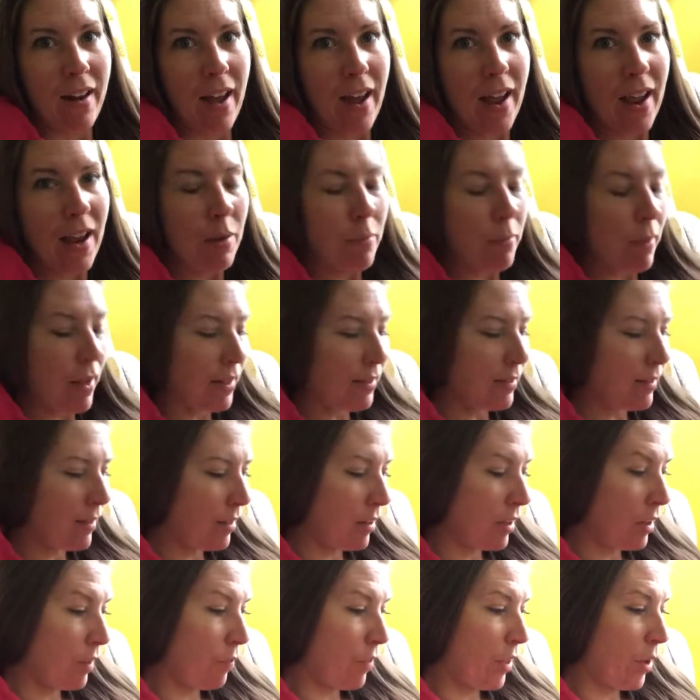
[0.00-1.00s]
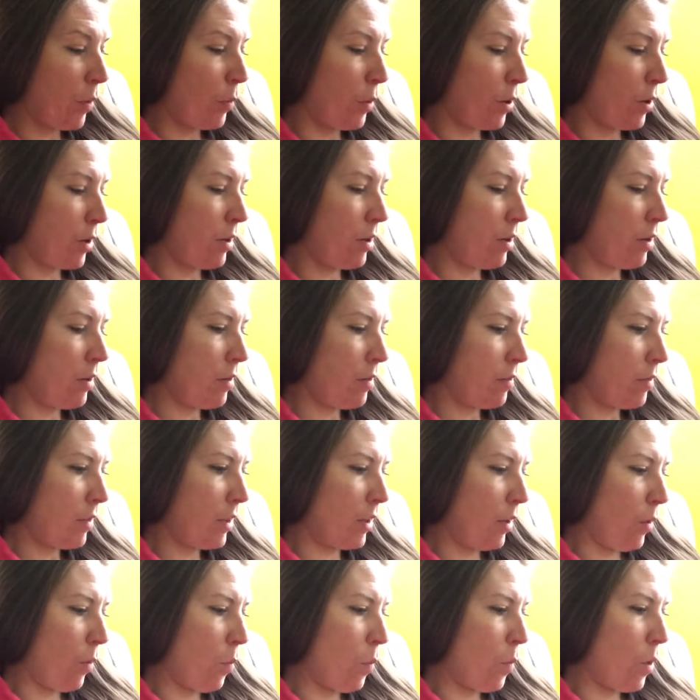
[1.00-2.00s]
night, basically, if they were,
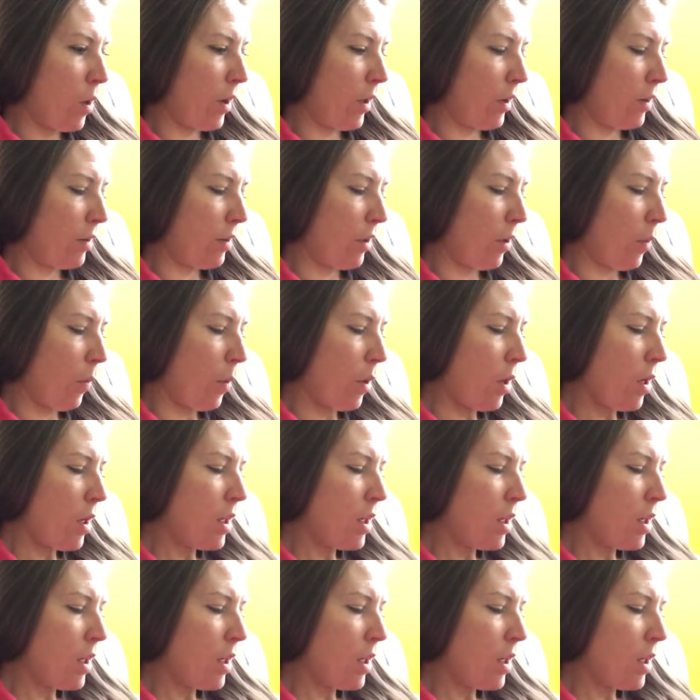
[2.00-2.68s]
you know, wanting to.